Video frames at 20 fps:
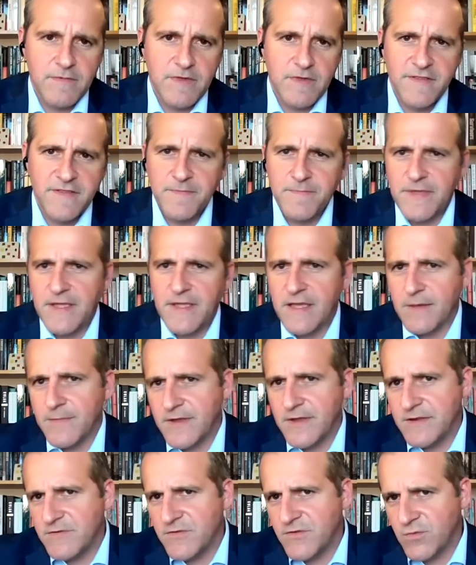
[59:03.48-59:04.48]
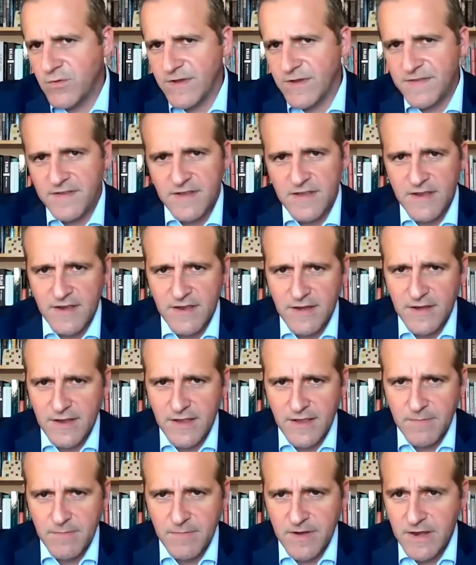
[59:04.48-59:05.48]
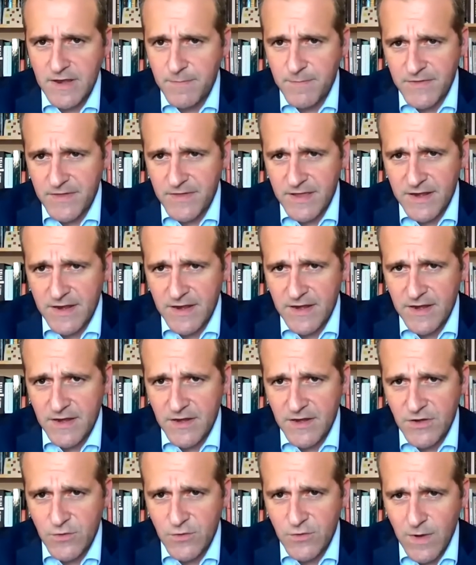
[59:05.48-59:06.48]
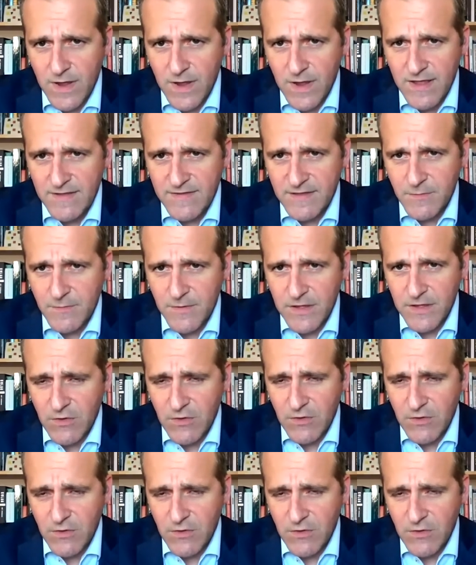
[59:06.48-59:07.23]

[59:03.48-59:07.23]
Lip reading: it's becoming twisted and manipulated in new ways that